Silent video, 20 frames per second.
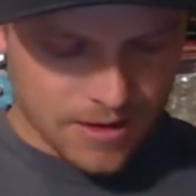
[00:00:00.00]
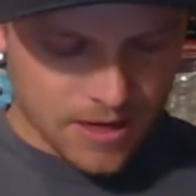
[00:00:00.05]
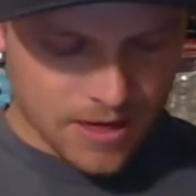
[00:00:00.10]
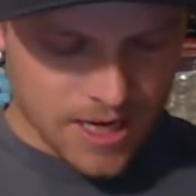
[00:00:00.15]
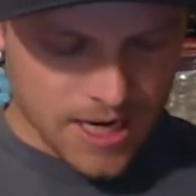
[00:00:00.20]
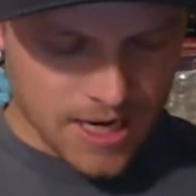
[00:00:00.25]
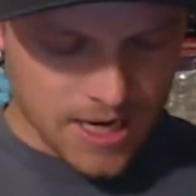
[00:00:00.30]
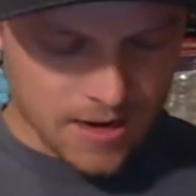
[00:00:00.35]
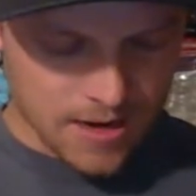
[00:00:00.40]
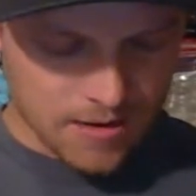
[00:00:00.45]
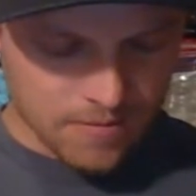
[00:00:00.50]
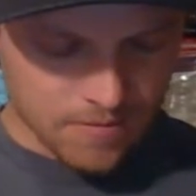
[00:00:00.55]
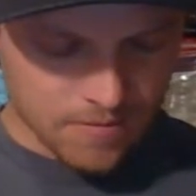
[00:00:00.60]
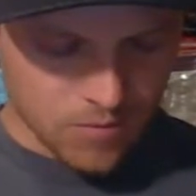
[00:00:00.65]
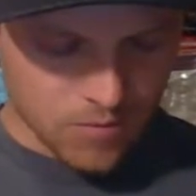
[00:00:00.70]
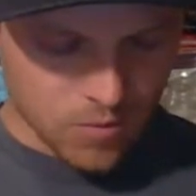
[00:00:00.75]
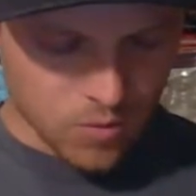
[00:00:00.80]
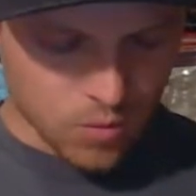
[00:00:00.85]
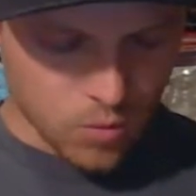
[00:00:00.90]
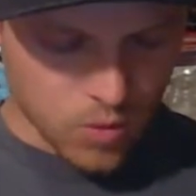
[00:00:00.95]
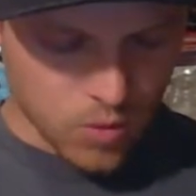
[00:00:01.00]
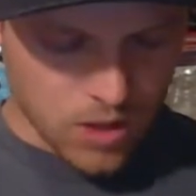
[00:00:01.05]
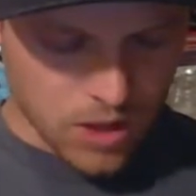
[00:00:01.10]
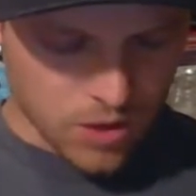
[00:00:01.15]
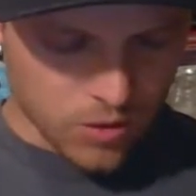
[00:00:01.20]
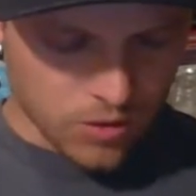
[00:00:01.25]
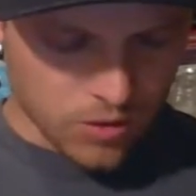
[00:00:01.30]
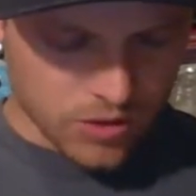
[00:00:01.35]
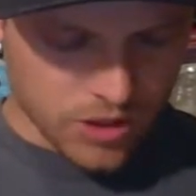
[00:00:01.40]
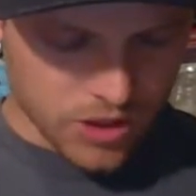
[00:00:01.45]
Uh,
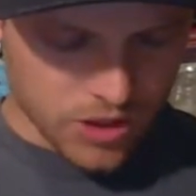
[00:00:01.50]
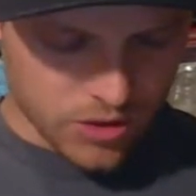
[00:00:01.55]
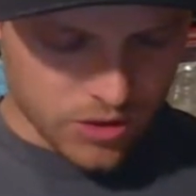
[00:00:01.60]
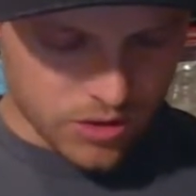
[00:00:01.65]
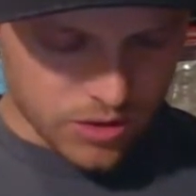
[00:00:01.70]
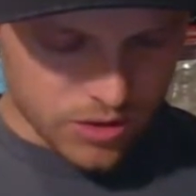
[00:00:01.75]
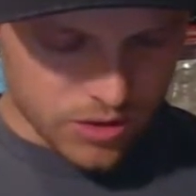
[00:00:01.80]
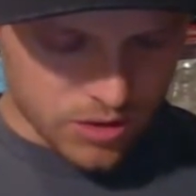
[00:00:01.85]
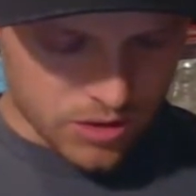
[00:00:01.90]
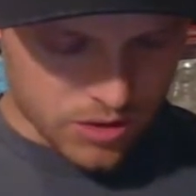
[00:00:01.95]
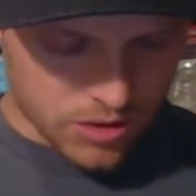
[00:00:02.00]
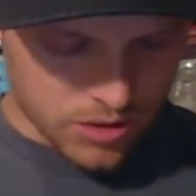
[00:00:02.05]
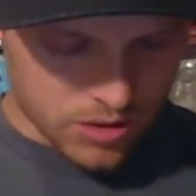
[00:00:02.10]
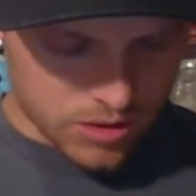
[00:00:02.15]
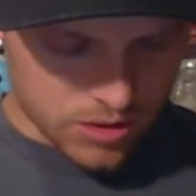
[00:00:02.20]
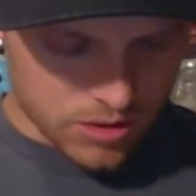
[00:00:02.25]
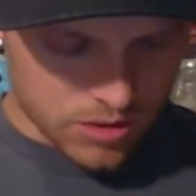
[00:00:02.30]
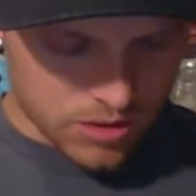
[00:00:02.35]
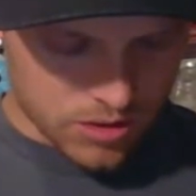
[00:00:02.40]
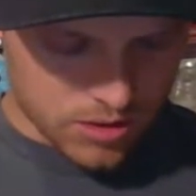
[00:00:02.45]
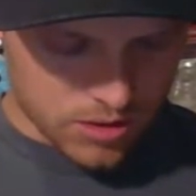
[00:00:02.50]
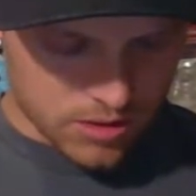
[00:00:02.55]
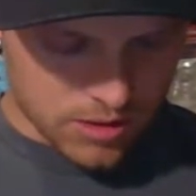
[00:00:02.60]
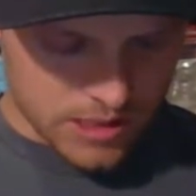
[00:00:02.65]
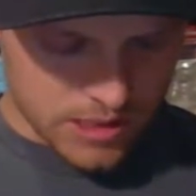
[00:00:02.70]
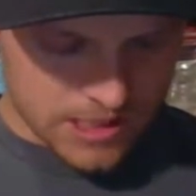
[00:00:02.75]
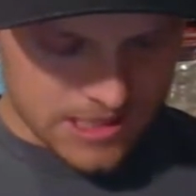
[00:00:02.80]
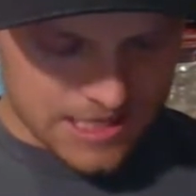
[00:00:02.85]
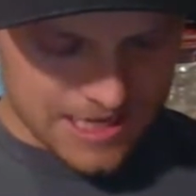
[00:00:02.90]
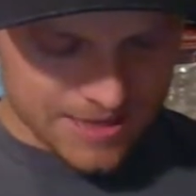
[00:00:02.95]
whoa, dude,
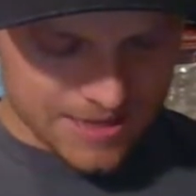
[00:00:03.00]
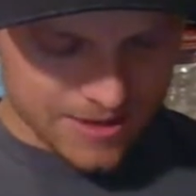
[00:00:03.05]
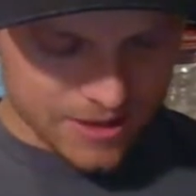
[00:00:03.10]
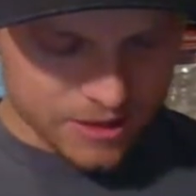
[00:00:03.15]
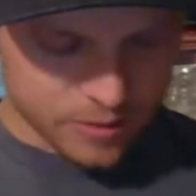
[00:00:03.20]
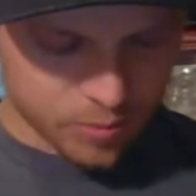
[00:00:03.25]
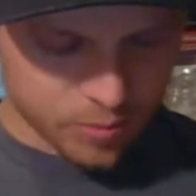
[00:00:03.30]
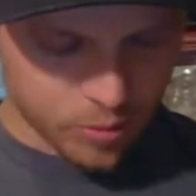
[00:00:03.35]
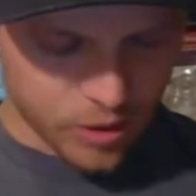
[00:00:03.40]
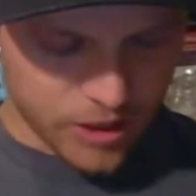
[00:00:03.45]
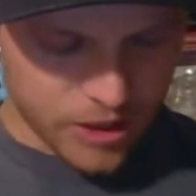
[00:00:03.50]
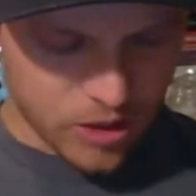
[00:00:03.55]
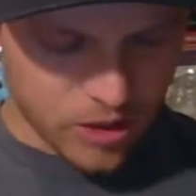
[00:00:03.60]
that looks pretty